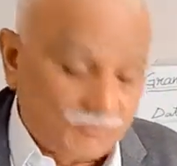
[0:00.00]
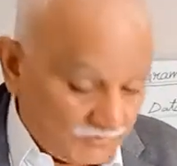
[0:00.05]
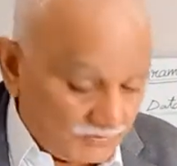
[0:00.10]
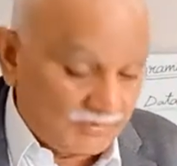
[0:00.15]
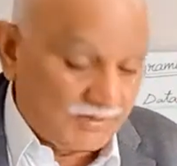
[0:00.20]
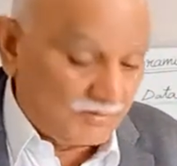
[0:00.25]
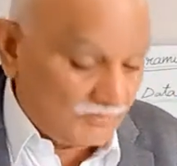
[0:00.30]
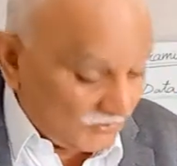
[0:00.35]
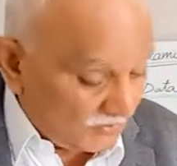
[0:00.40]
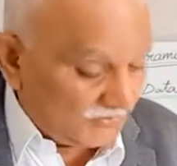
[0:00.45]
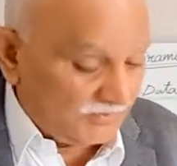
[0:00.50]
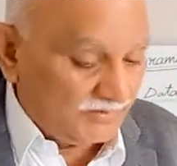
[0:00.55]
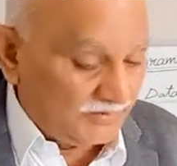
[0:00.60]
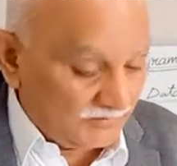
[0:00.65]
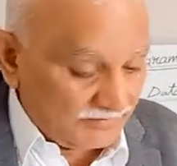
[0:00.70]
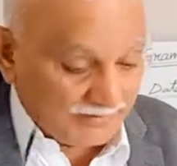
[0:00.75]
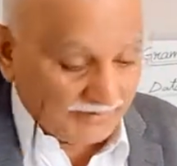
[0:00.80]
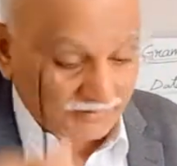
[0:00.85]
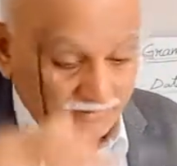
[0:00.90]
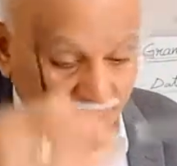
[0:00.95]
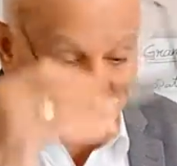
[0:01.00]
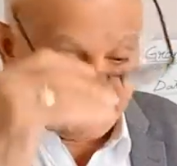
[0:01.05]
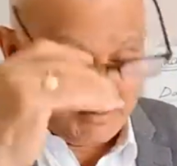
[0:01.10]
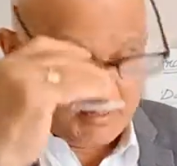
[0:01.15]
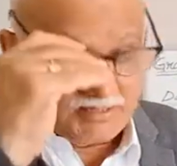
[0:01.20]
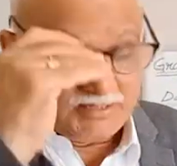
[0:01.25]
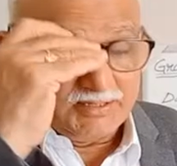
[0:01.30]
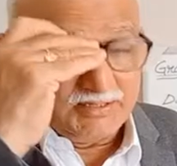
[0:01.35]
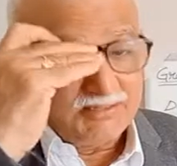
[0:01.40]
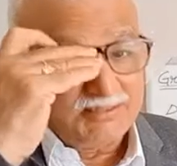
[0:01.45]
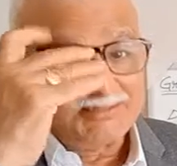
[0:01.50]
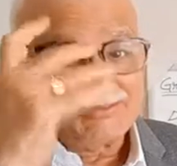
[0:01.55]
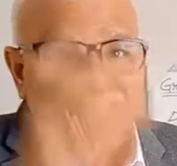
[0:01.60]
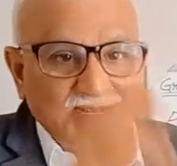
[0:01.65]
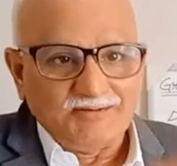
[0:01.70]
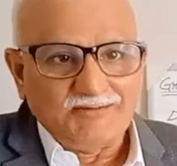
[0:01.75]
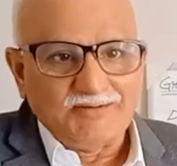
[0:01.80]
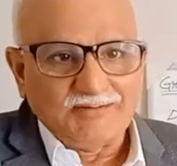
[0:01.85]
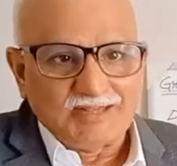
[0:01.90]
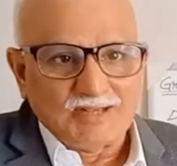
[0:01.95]
Okay, good, very good. It is a
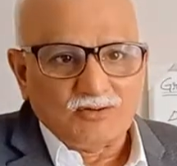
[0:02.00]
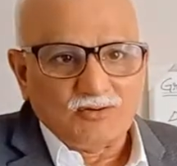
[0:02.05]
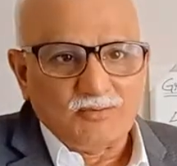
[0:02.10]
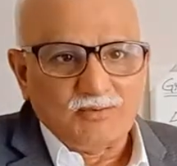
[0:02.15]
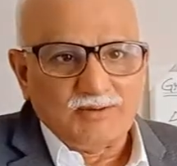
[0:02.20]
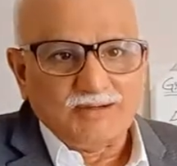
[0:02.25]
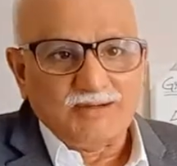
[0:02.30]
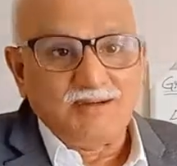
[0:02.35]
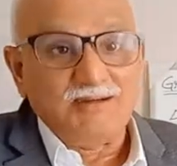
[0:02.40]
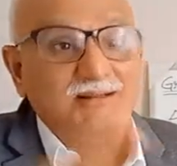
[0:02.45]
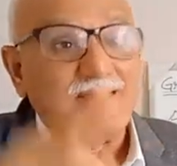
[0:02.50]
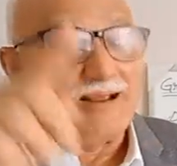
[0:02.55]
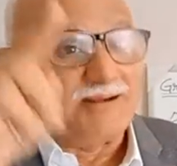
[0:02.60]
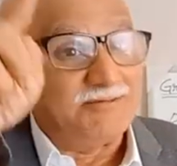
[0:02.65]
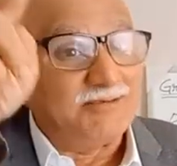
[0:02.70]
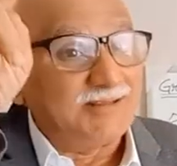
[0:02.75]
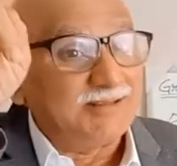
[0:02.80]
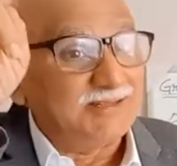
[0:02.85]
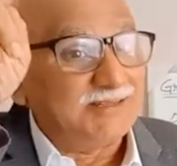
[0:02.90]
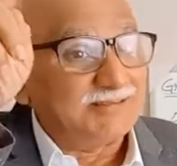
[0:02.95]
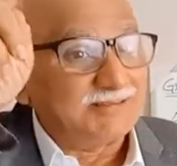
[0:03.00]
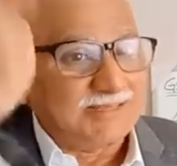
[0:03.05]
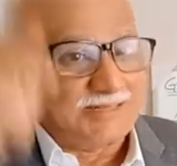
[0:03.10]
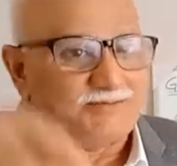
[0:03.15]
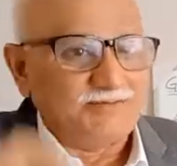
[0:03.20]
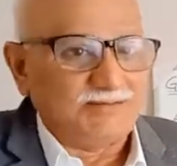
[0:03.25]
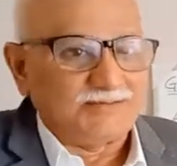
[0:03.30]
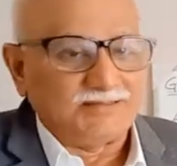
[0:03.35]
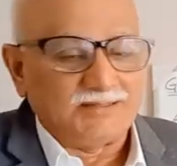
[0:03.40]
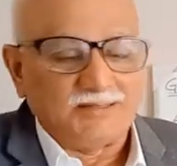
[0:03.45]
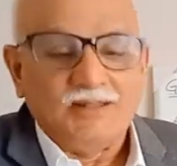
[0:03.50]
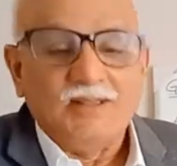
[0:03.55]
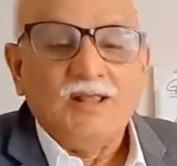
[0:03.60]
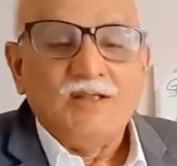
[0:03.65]
service, Agromet Advisory service.